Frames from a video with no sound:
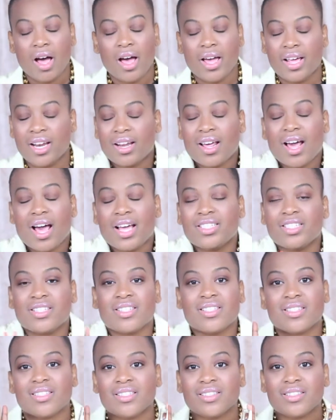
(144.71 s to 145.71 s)
and I
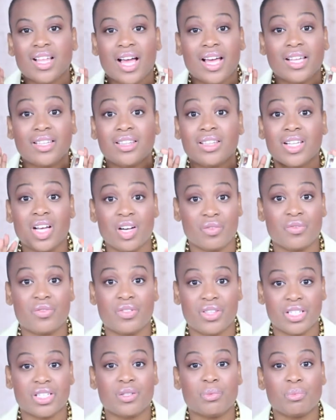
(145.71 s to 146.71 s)
just I love
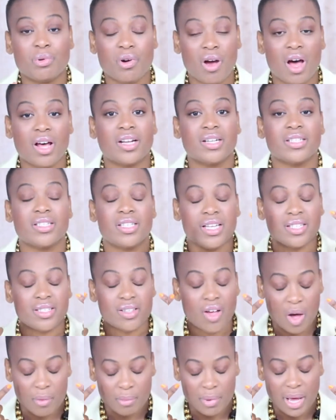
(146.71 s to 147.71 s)
this product.
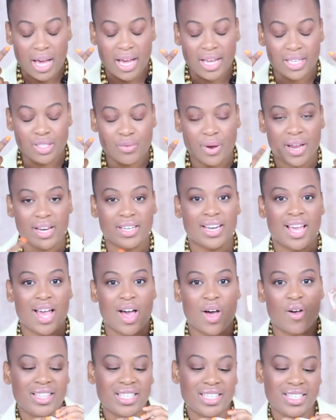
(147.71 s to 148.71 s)
It's on my eyes right
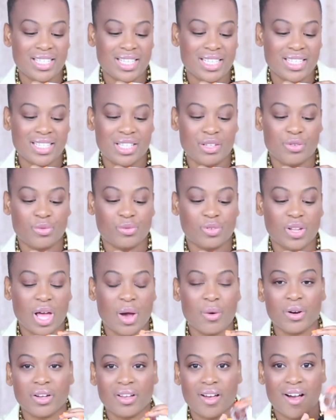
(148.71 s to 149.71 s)
now. This is the
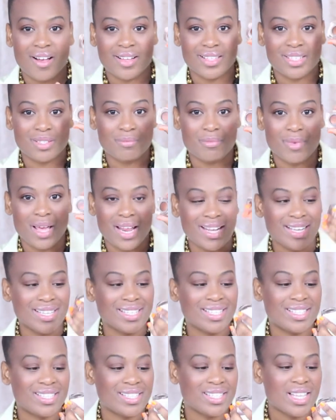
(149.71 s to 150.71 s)
Flower
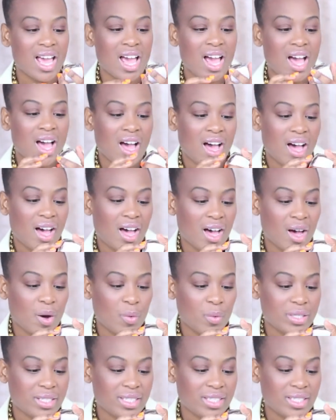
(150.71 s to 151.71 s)
Cosmetics.
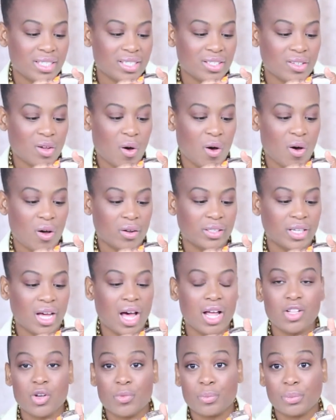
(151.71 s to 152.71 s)
Uh, what's this called?
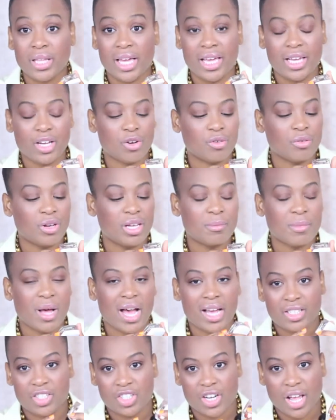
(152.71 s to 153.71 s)
Color Play Cream
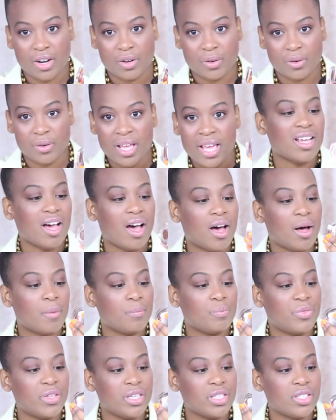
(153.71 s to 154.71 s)
Eyeshadow.
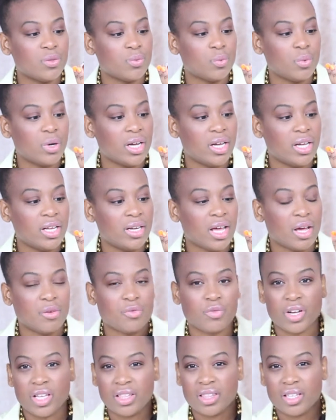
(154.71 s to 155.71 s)
Um, this one, I
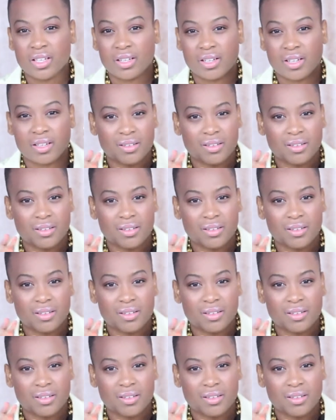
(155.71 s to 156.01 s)
forget the,